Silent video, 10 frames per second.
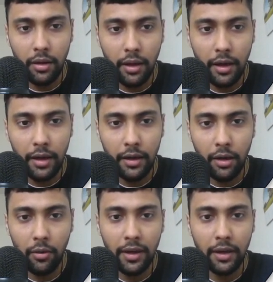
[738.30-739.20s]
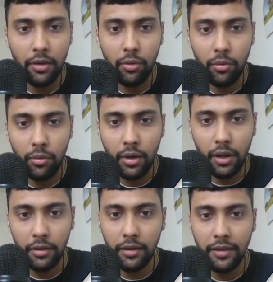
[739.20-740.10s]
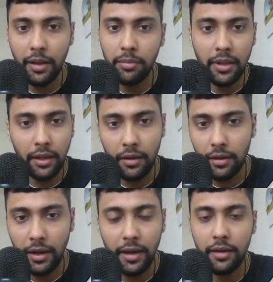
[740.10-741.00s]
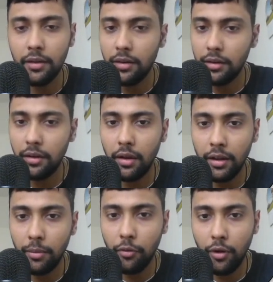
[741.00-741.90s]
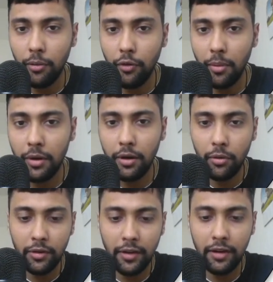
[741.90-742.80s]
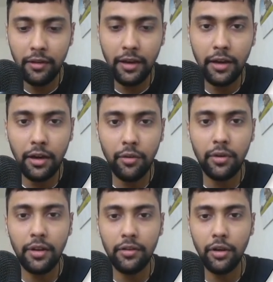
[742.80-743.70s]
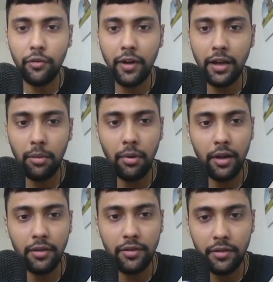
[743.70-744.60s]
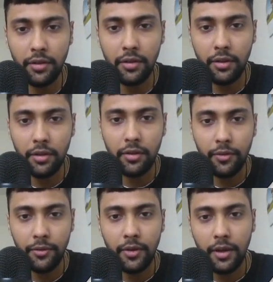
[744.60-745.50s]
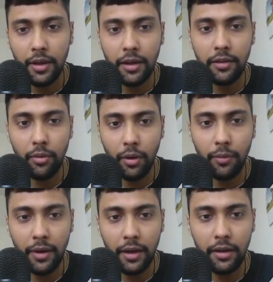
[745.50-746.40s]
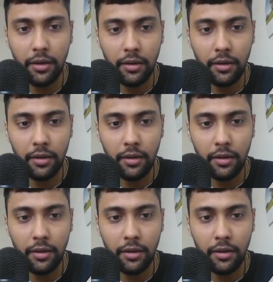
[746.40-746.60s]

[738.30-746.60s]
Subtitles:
And now I can do the same thing, right? The other formula don't change. I can convert this into final points. Let's see what we get.